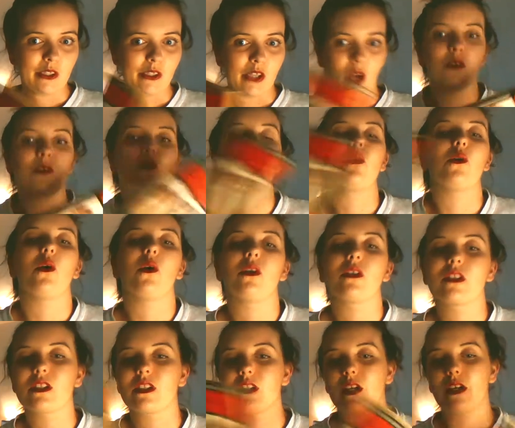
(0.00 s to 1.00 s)

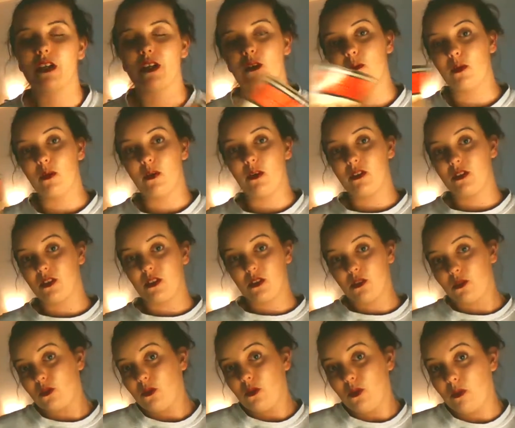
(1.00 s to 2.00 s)
not like a book just
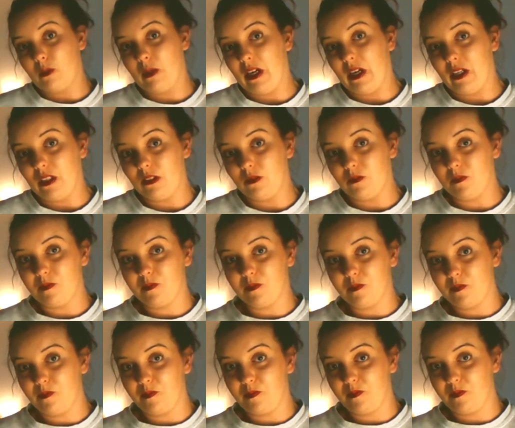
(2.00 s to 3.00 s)
all about
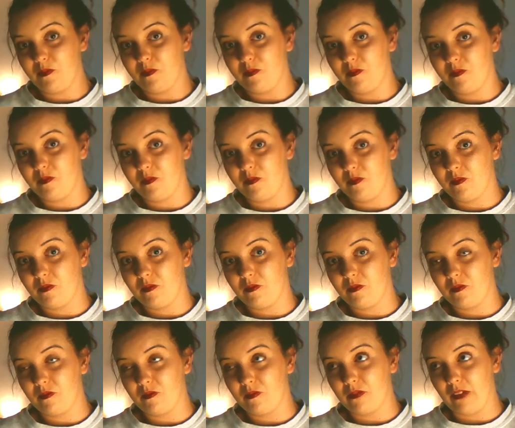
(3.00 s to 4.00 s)

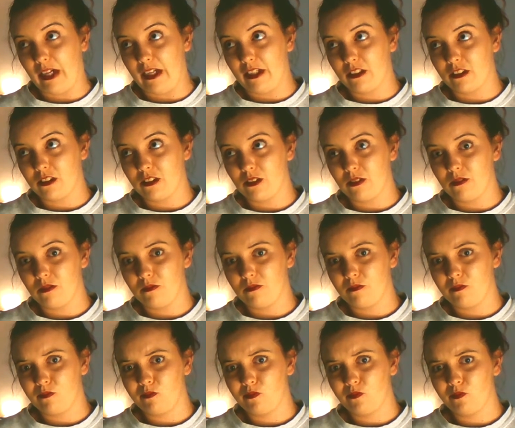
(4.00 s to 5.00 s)
facts.
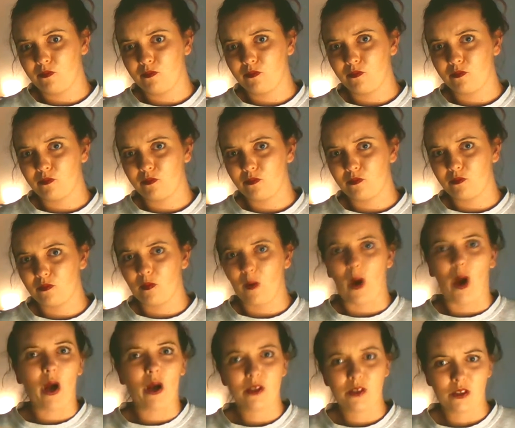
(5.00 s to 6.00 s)

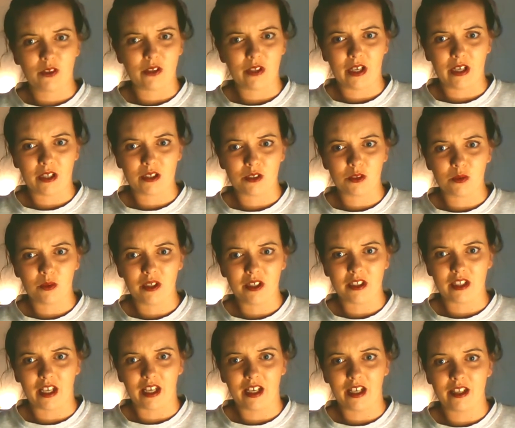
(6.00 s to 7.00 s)
I don't know how to word
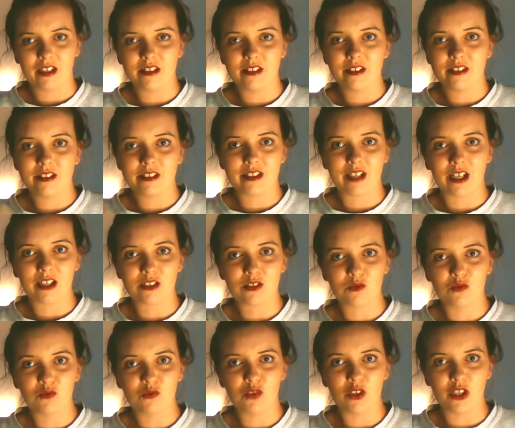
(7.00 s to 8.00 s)
that. That's
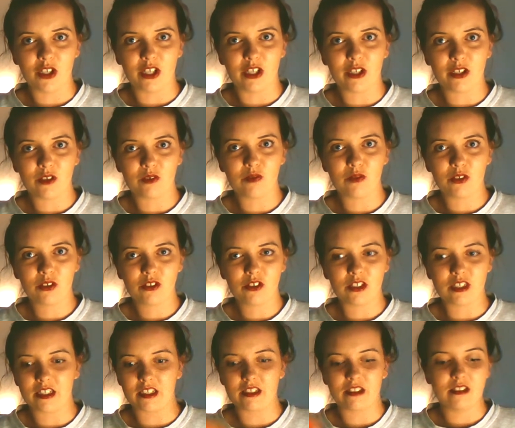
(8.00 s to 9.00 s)
really
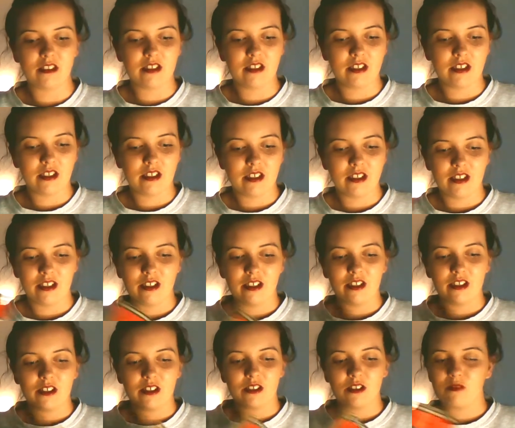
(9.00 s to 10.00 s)
confusing.
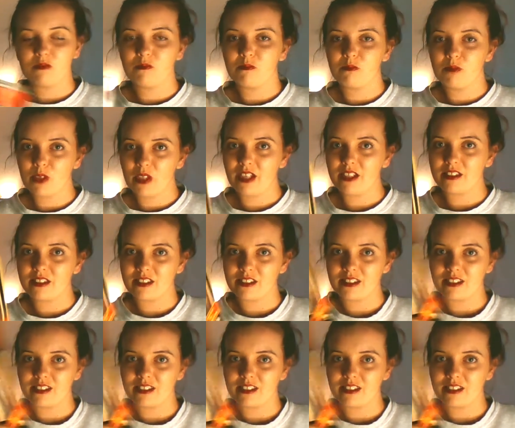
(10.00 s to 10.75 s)
But yes,